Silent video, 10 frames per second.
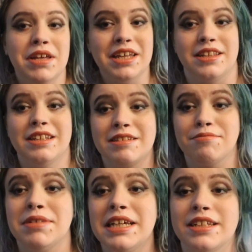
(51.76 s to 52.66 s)
me. This is
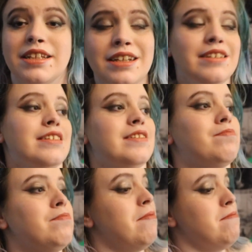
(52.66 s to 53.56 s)
me. This is
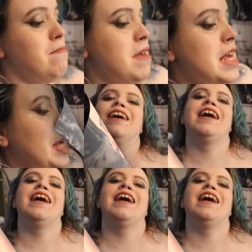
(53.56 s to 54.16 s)
me.